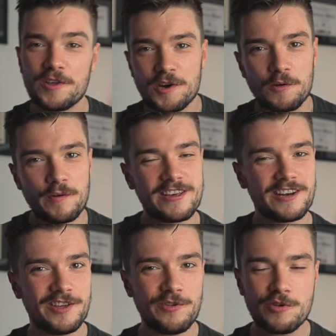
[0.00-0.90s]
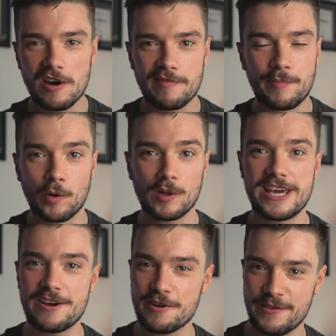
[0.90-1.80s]
to a recent YouGov poll
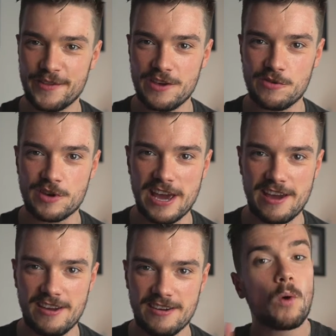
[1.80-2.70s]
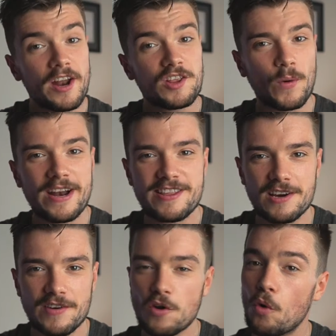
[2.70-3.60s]
here in the UK, 1 in 20 of
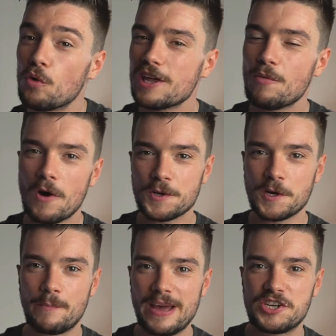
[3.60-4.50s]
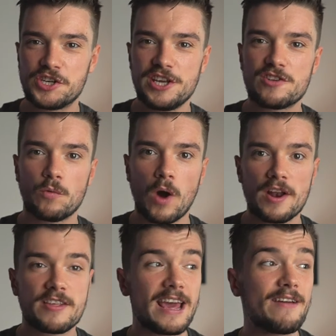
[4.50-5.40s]
us only wash our bed sheets
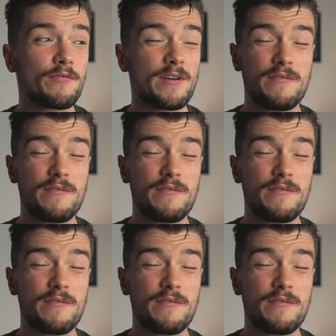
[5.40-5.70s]
once every